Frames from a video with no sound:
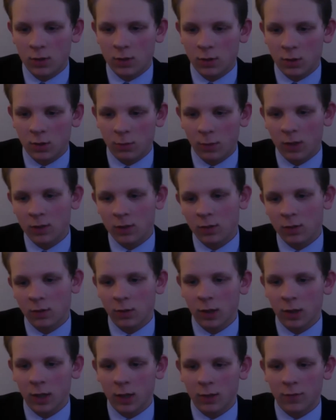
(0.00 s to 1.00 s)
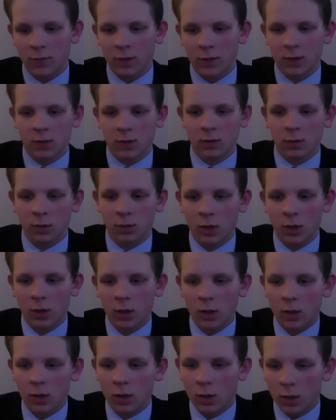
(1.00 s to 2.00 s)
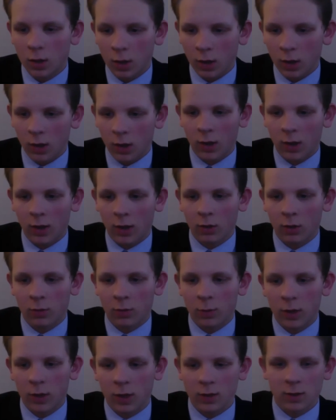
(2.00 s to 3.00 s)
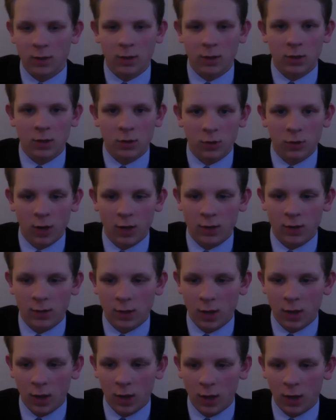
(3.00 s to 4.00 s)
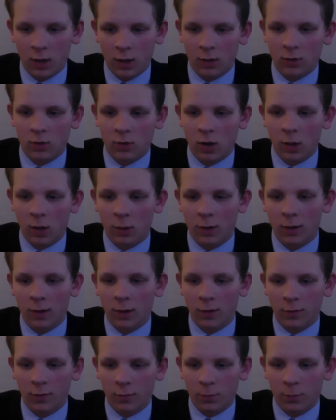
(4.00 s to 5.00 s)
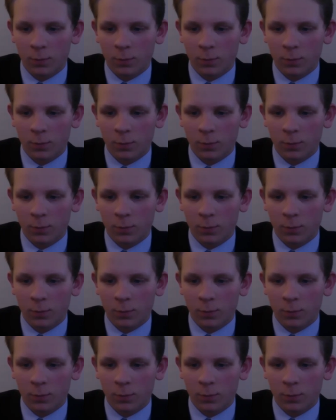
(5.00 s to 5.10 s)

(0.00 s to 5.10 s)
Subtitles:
their mental and physical health because of the stress and trauma of